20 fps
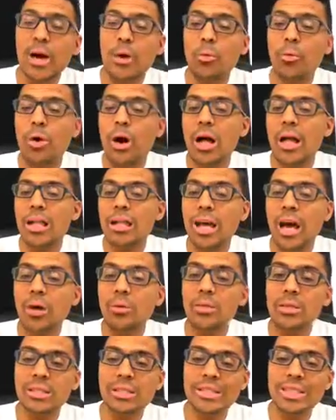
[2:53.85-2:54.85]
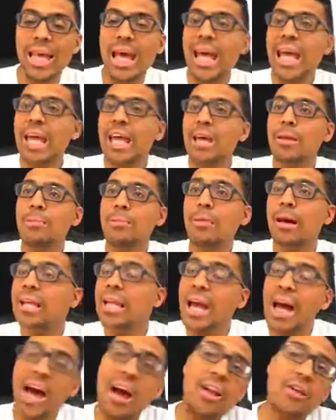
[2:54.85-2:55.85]
While I was taking
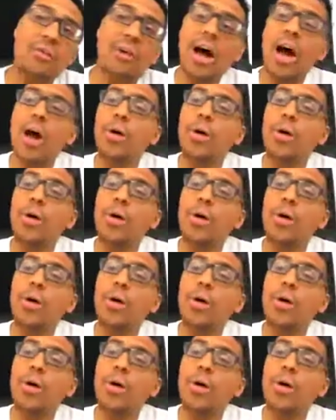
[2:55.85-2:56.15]
money out of